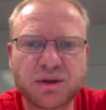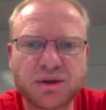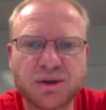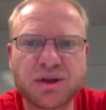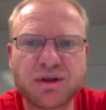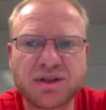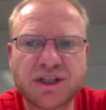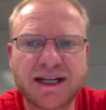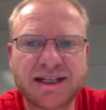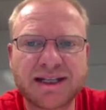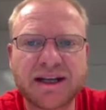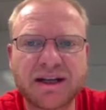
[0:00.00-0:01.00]
who use
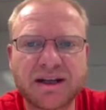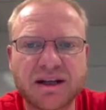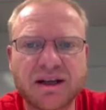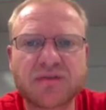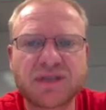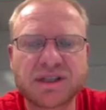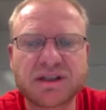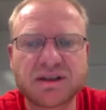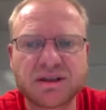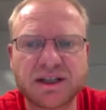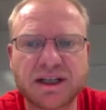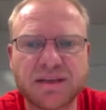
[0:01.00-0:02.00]
that data every
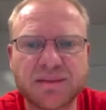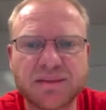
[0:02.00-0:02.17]
single day.